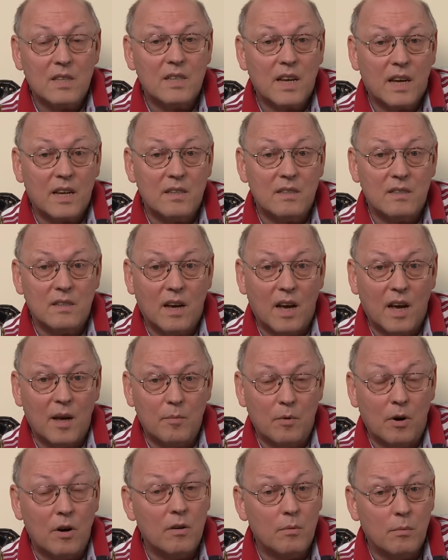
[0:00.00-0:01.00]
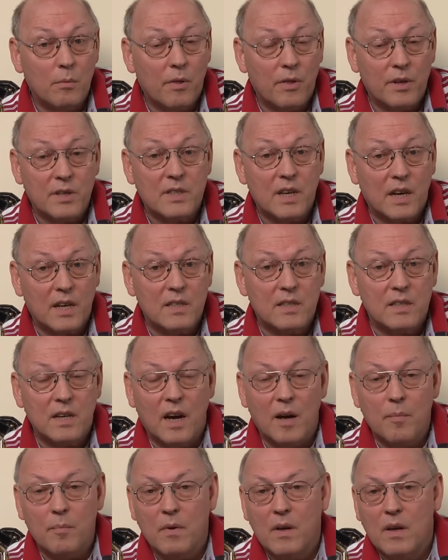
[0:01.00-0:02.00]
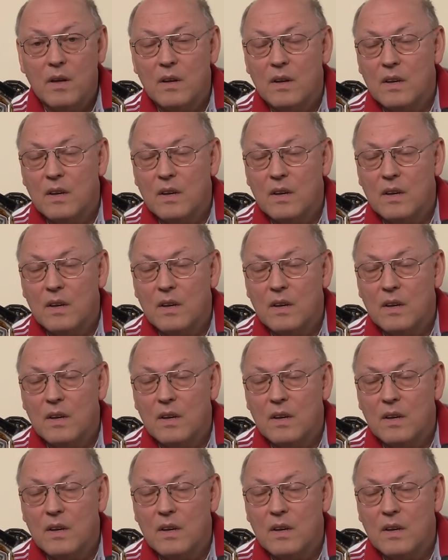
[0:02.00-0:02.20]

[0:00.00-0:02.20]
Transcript: second time or with a second time.